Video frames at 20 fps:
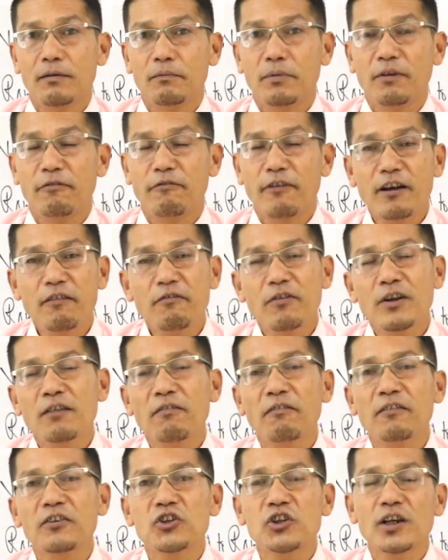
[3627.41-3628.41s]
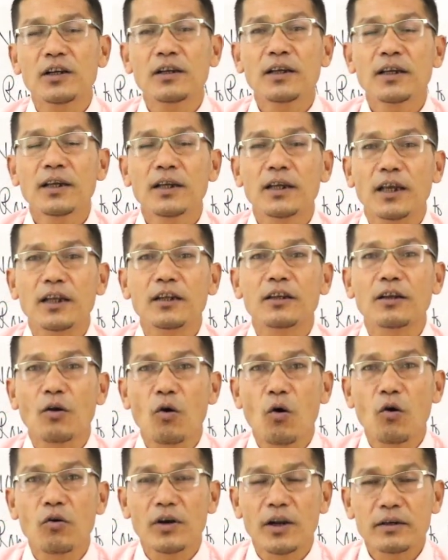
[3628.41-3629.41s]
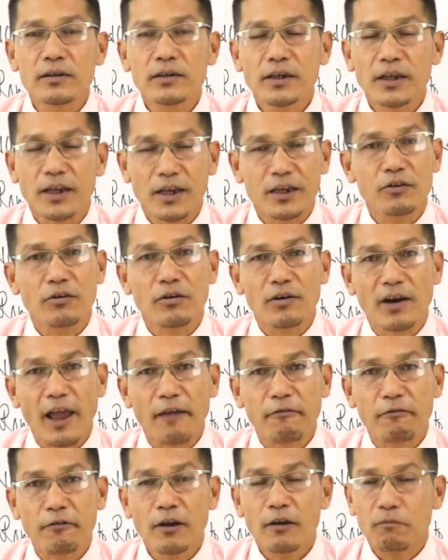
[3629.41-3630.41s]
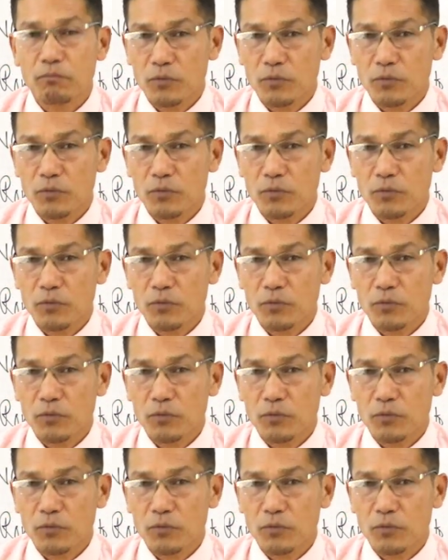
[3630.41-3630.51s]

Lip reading: be very beneficial in the long run in your life,